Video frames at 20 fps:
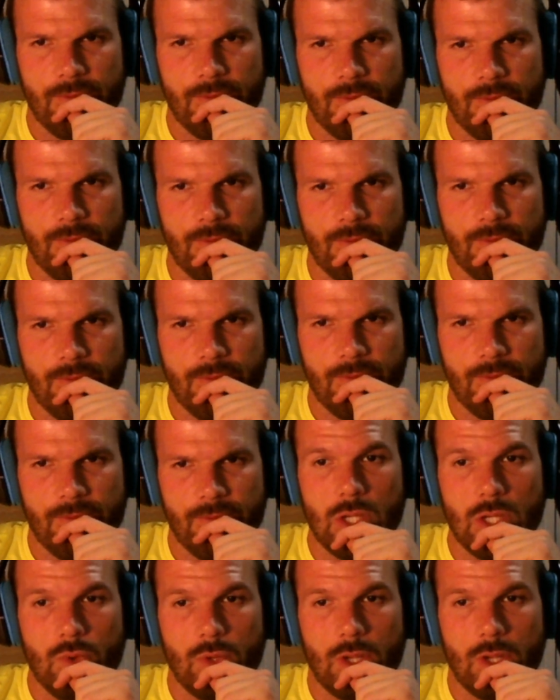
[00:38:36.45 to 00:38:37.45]
let's say,
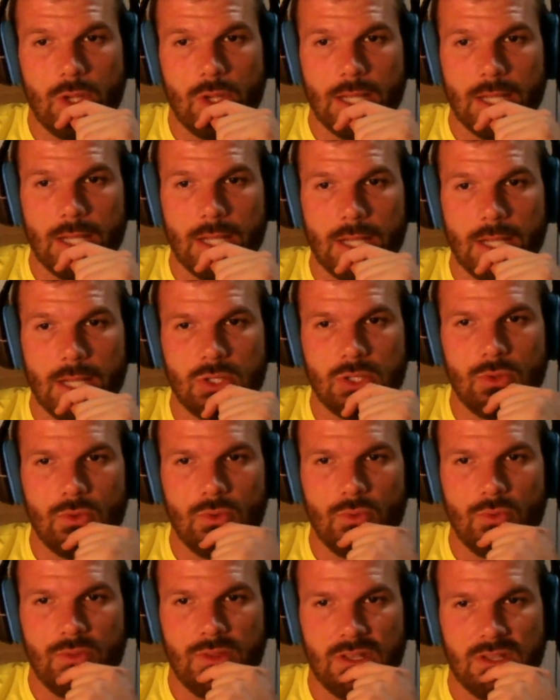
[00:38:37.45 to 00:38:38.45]
you got
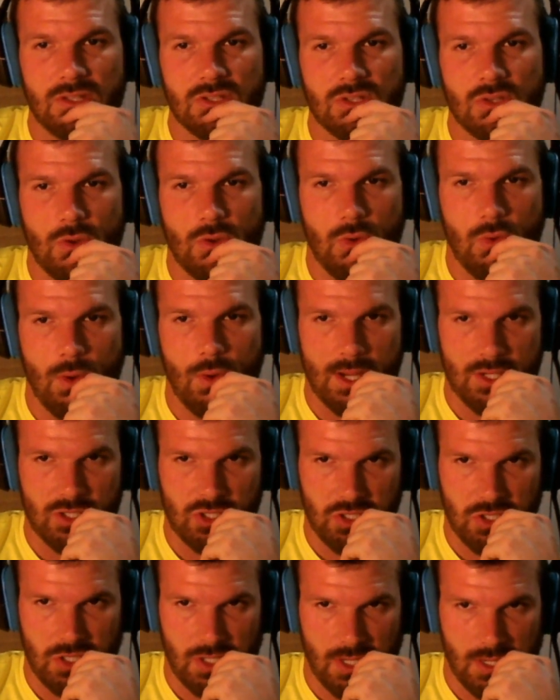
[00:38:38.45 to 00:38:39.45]
to this
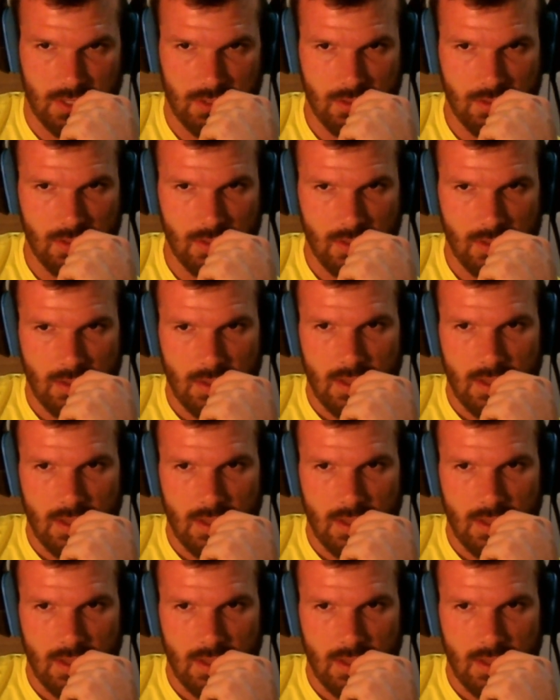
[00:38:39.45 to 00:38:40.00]
question